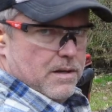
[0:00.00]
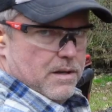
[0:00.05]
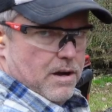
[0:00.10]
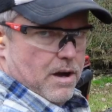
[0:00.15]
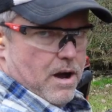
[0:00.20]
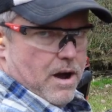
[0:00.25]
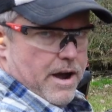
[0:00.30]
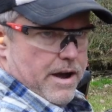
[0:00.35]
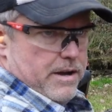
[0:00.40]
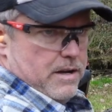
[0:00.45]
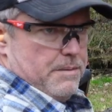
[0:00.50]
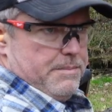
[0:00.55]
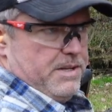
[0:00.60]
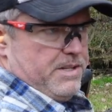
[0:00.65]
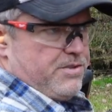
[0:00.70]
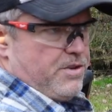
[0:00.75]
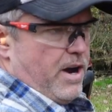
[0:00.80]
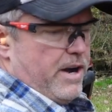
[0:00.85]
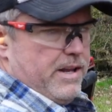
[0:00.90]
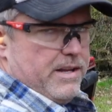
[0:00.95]
All right, let me
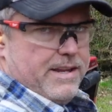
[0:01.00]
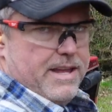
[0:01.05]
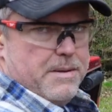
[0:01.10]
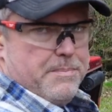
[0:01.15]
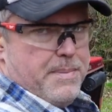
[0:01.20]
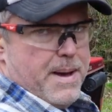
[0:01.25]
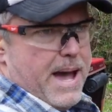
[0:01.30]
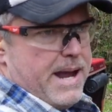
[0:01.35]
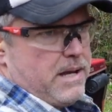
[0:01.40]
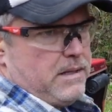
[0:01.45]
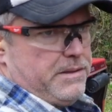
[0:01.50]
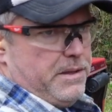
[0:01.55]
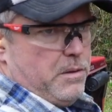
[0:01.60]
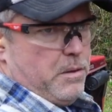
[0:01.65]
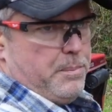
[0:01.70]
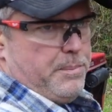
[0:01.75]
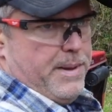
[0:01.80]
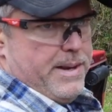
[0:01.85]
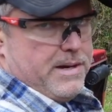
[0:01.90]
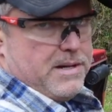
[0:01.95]
try to get back a little
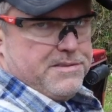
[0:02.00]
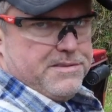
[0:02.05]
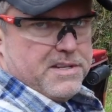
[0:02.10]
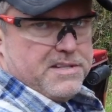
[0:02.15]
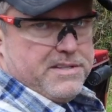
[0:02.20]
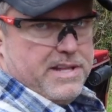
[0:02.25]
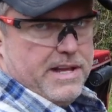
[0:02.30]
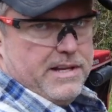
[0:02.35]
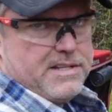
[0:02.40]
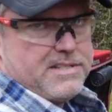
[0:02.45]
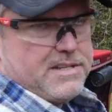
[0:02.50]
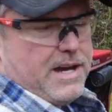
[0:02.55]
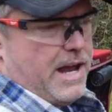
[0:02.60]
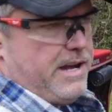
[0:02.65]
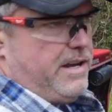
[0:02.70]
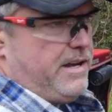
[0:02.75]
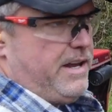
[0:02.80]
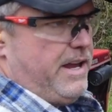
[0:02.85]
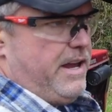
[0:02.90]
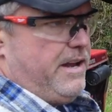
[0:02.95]
bit because this thing's
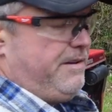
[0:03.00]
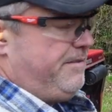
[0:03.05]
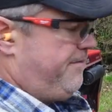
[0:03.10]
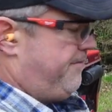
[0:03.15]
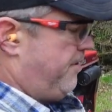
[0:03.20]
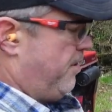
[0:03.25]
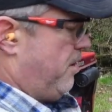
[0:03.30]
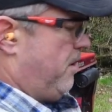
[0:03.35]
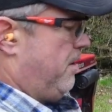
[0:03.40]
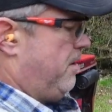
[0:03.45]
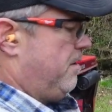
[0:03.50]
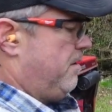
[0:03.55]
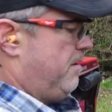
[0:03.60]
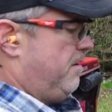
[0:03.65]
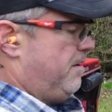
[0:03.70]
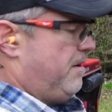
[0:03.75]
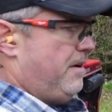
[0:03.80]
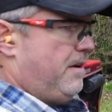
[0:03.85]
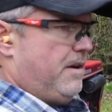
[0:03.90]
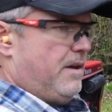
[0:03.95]
sighted in for
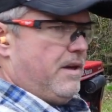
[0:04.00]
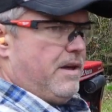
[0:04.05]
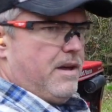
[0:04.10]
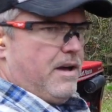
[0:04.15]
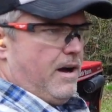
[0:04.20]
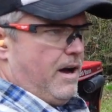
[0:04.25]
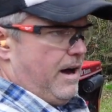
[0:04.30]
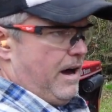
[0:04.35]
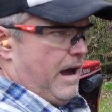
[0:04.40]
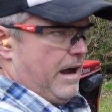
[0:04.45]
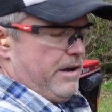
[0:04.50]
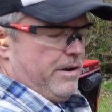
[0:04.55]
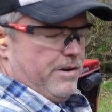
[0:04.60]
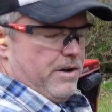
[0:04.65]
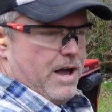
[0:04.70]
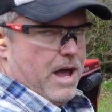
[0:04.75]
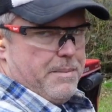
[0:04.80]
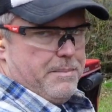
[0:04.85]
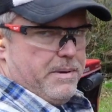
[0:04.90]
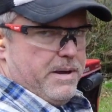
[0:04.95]
I don't know
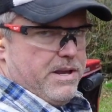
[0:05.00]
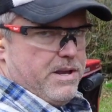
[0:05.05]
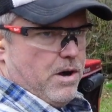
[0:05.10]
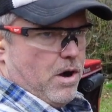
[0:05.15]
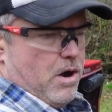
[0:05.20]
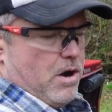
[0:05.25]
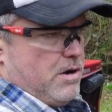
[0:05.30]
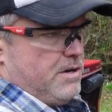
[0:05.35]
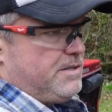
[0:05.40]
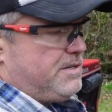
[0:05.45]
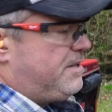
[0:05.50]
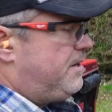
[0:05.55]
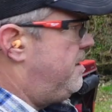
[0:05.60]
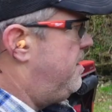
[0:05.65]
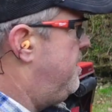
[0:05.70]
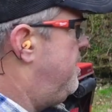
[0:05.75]
how many yards.